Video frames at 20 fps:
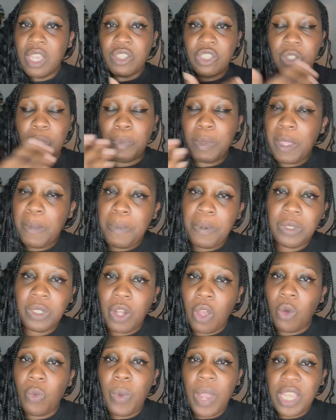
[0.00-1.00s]
so people
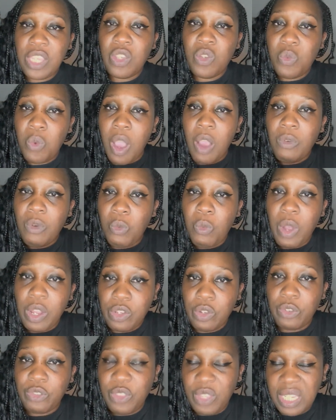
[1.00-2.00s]
know where you are and what
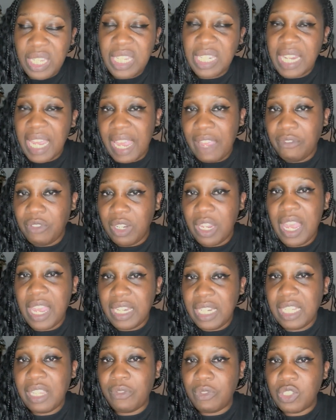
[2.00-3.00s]
you're thinking at
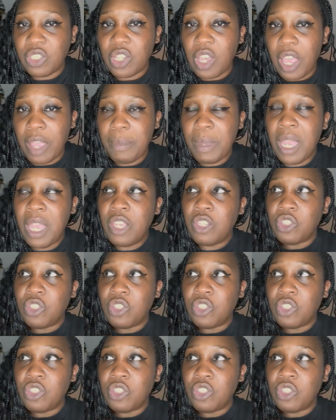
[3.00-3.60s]
any given time.